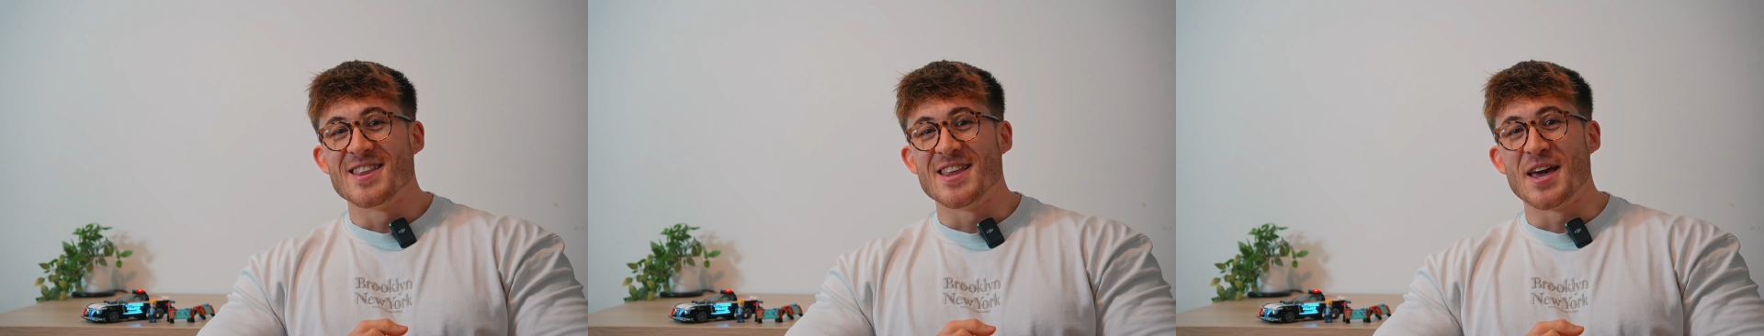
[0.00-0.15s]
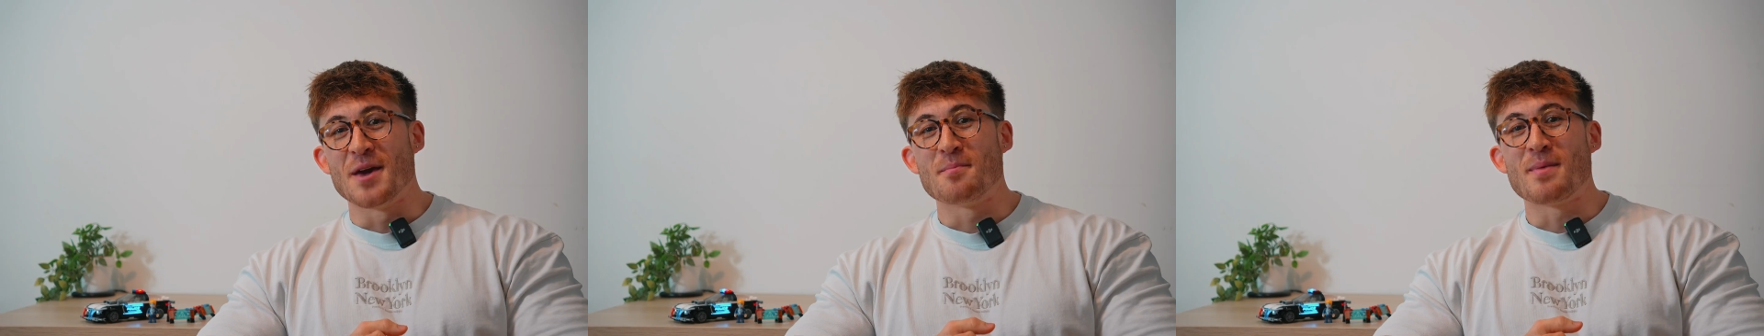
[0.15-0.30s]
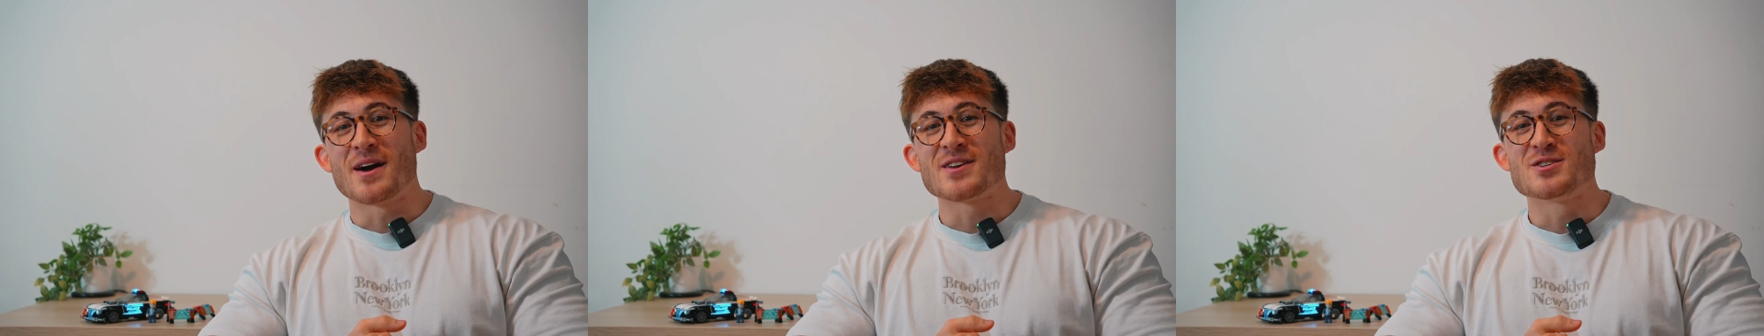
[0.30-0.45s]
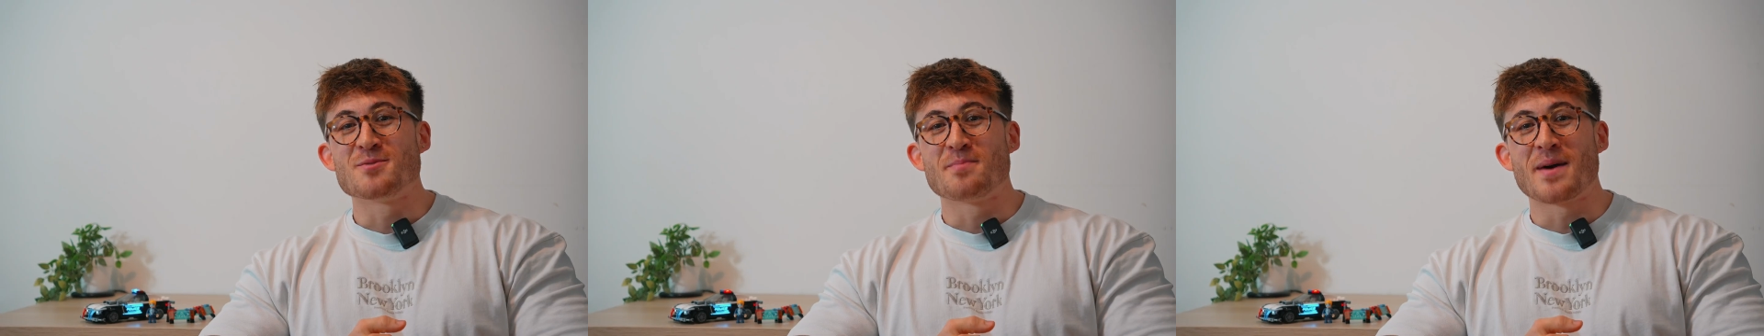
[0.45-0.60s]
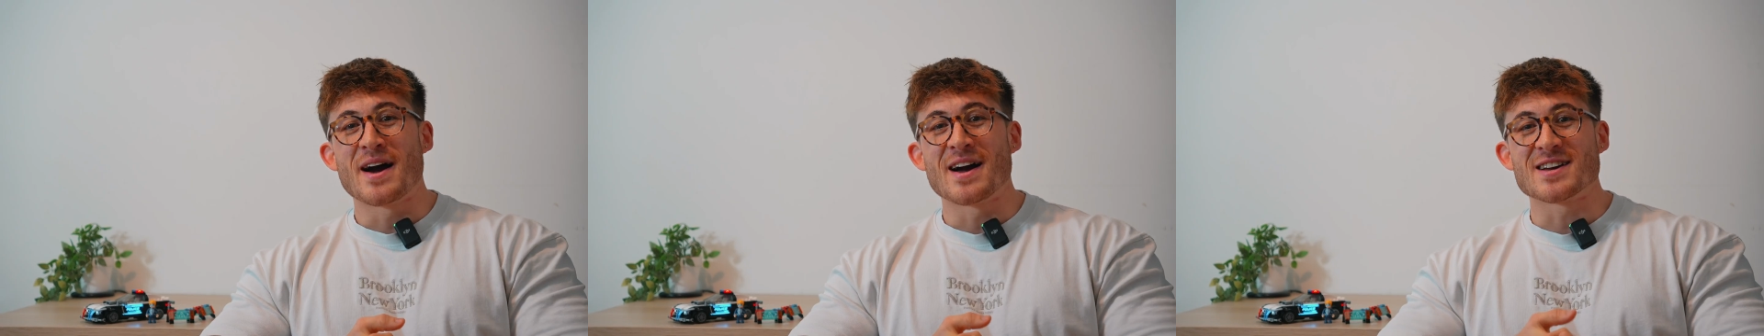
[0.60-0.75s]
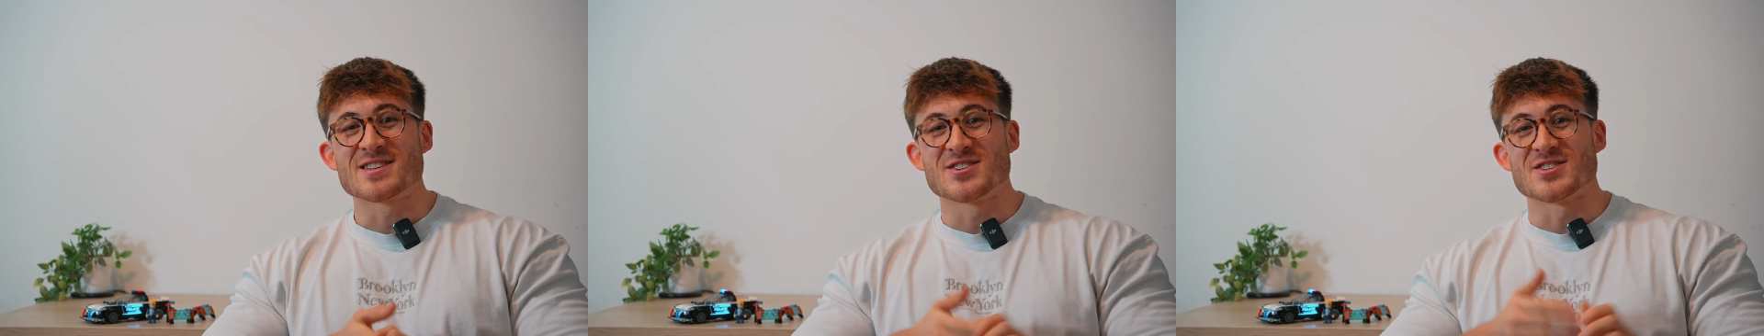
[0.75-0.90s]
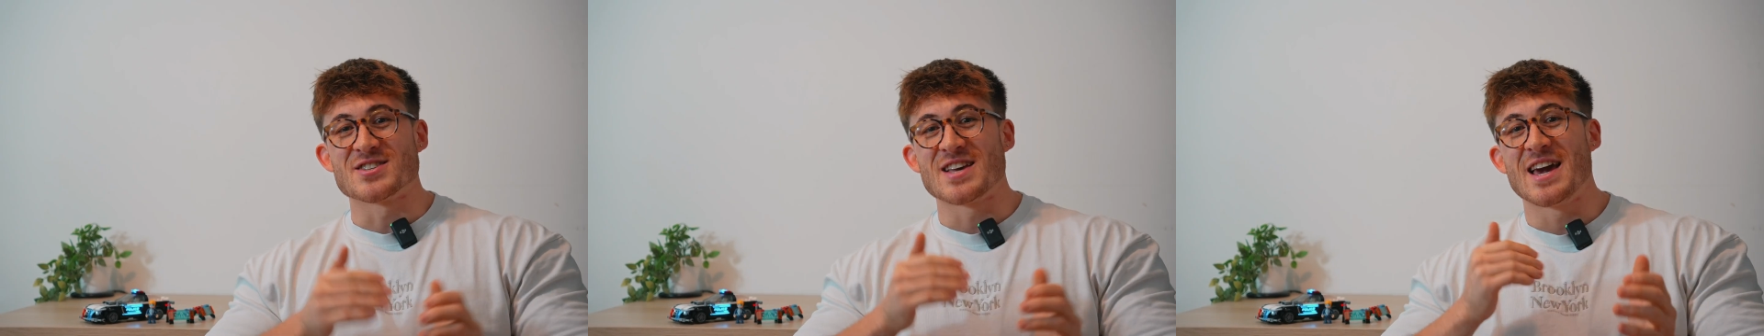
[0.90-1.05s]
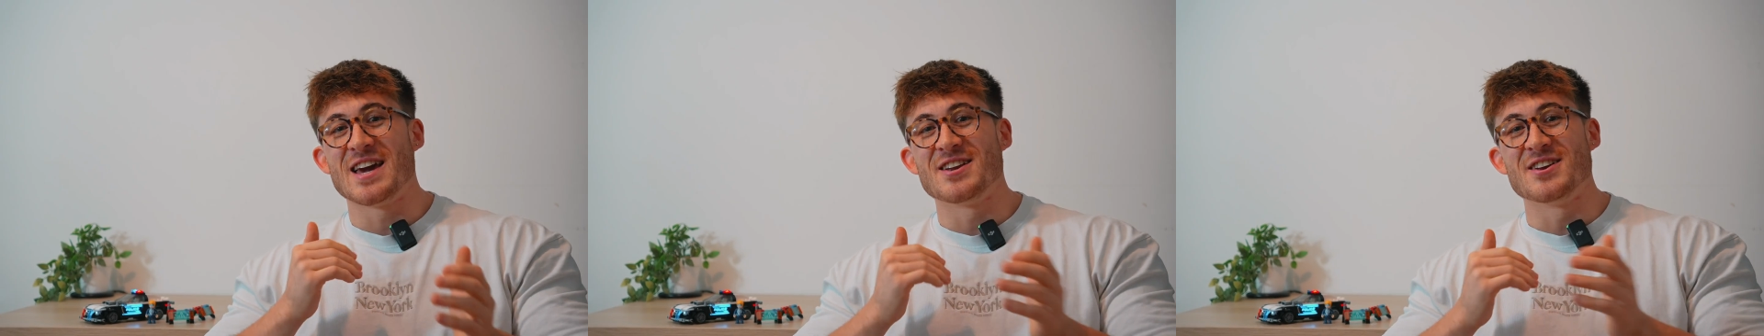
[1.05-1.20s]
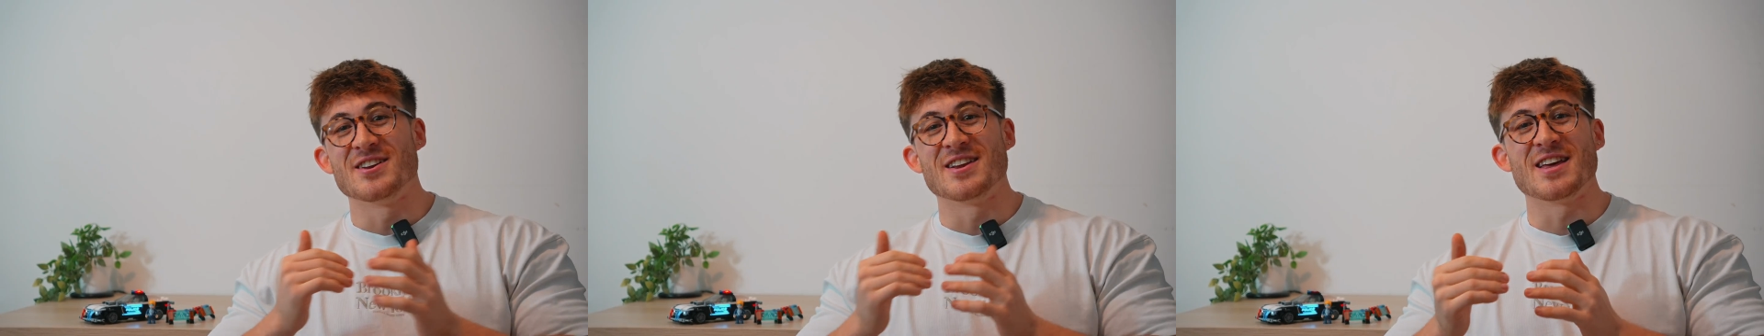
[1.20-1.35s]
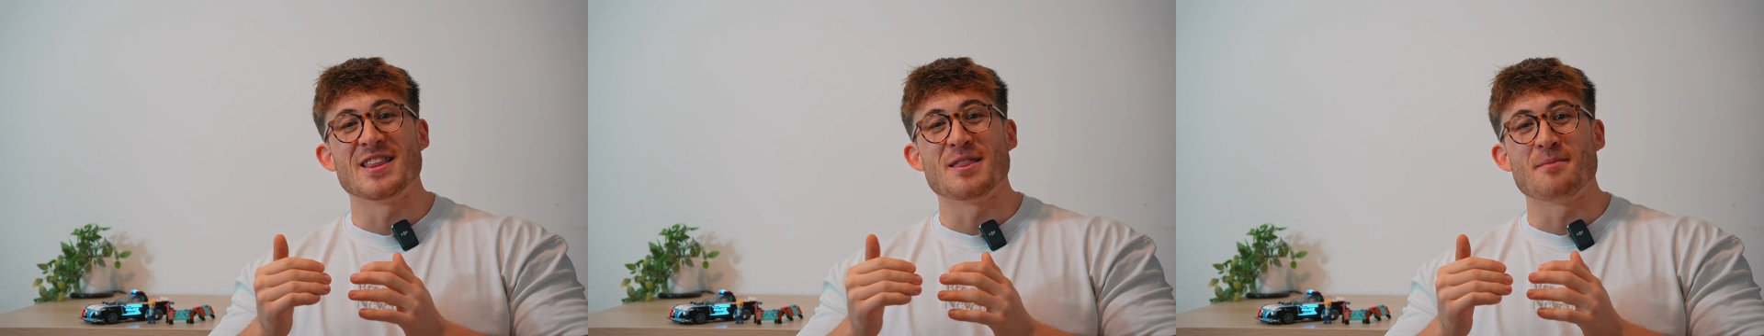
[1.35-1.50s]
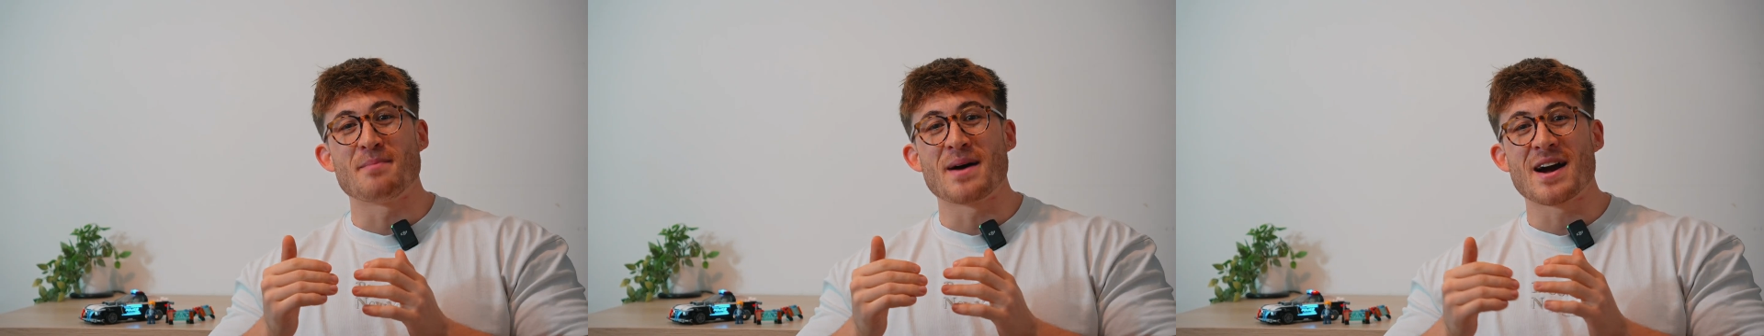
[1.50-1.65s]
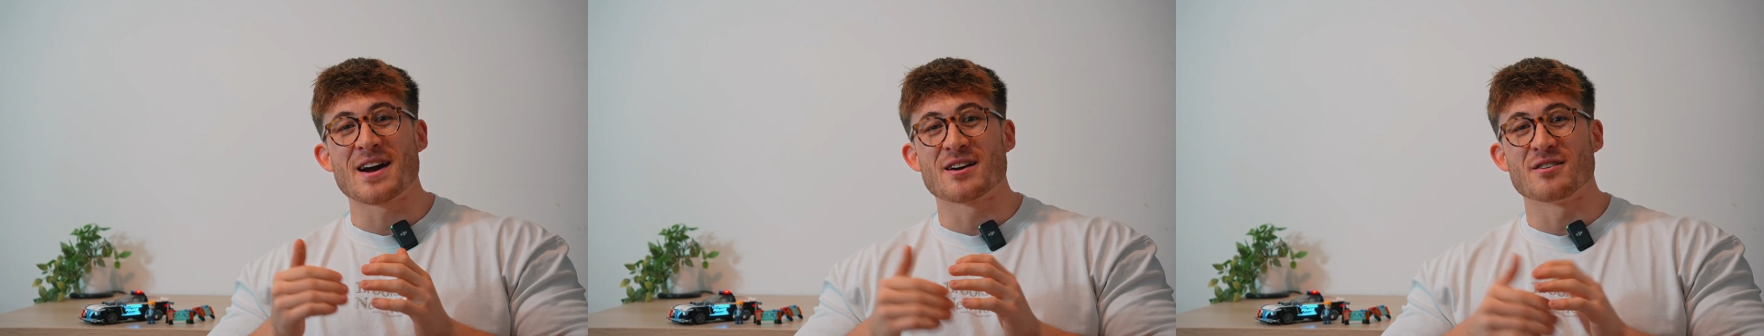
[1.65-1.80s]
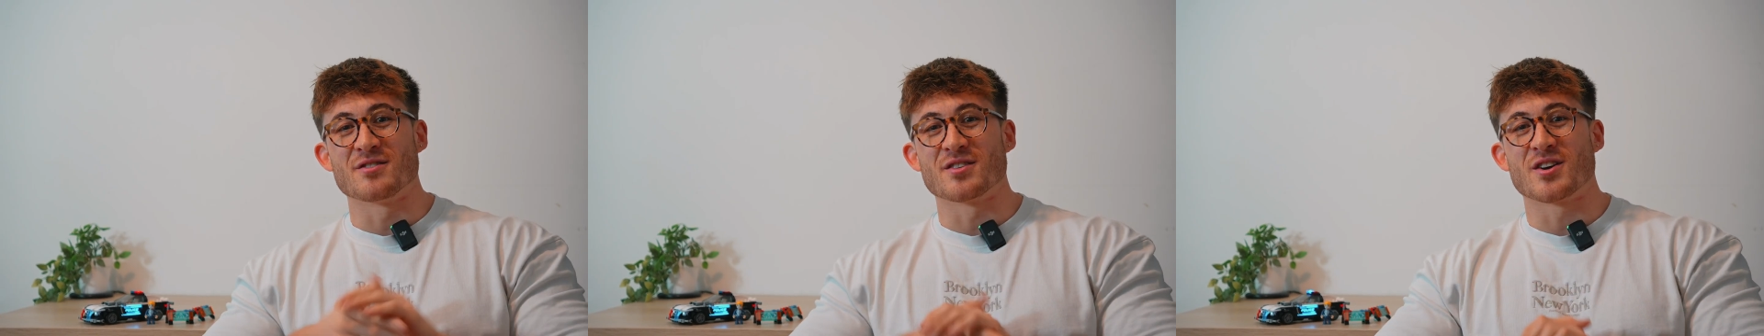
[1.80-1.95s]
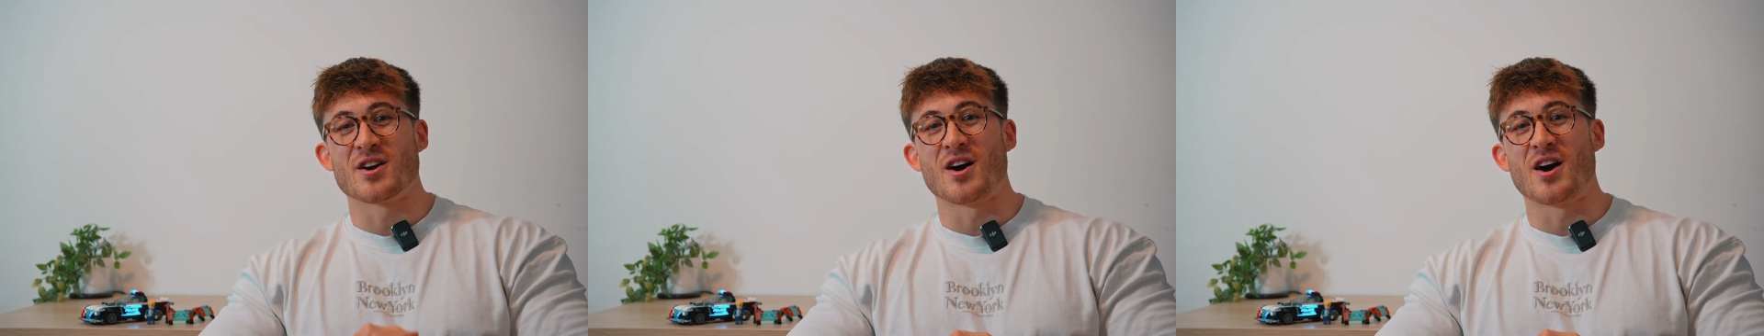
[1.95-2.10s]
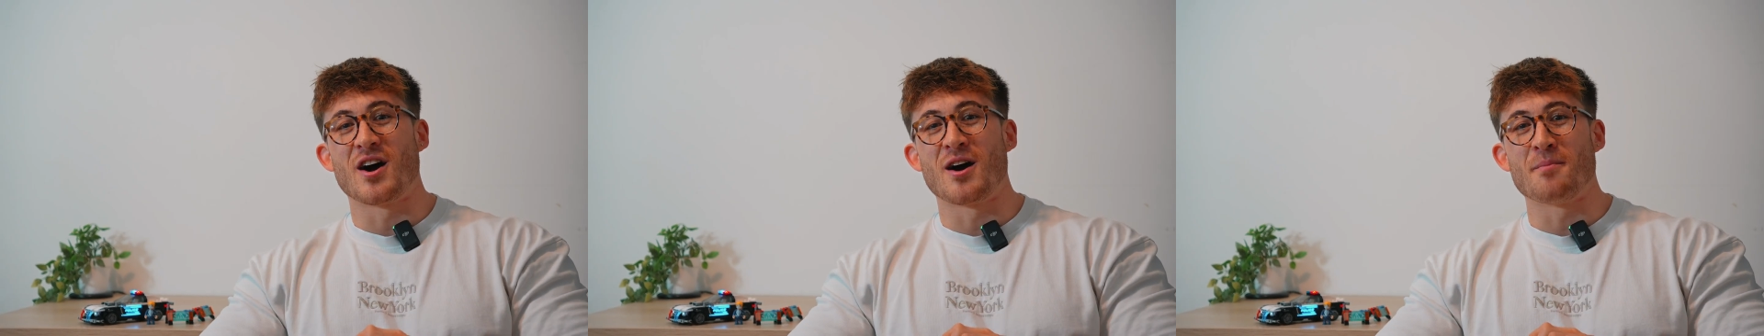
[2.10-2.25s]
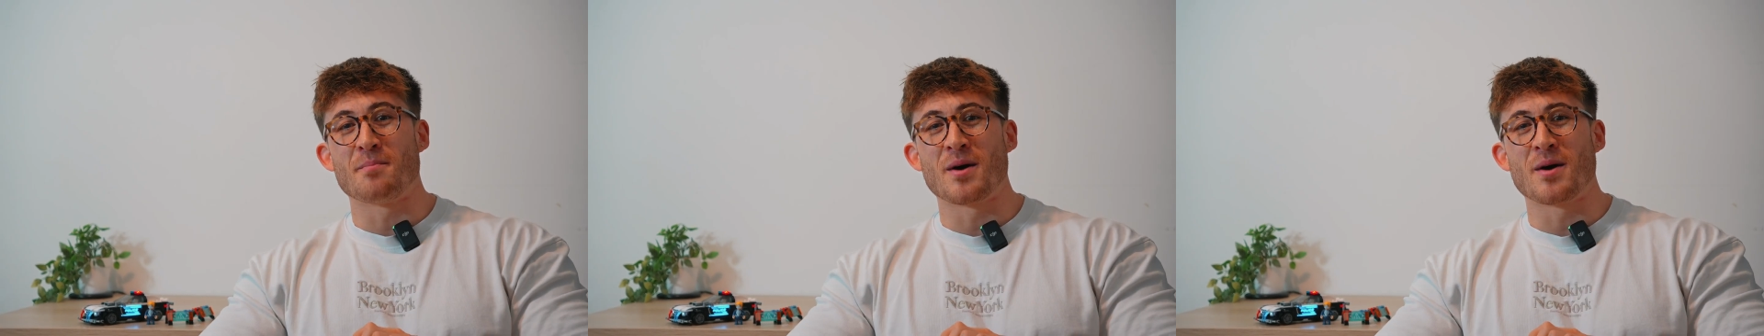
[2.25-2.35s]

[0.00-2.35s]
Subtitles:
The battery pack's just hidden in the back of the car,